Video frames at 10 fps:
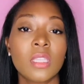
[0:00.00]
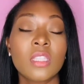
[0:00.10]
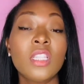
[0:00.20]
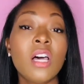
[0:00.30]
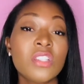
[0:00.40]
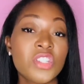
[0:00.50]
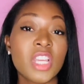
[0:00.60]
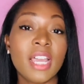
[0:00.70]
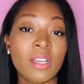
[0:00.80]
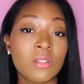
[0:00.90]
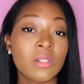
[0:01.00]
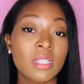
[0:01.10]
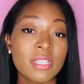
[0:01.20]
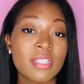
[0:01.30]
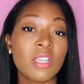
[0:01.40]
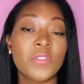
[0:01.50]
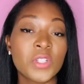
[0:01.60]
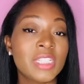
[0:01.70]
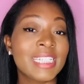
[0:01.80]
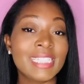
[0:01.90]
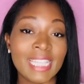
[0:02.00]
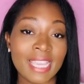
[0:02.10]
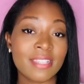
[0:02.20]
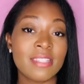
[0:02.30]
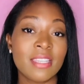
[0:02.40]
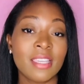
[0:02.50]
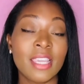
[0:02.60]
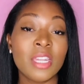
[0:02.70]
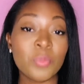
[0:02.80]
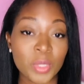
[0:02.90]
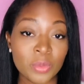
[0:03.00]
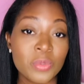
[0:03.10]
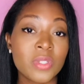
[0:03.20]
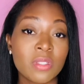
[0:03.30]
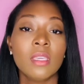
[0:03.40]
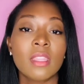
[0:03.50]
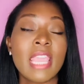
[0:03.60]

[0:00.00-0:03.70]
The lost child has suffered neglect and abuse.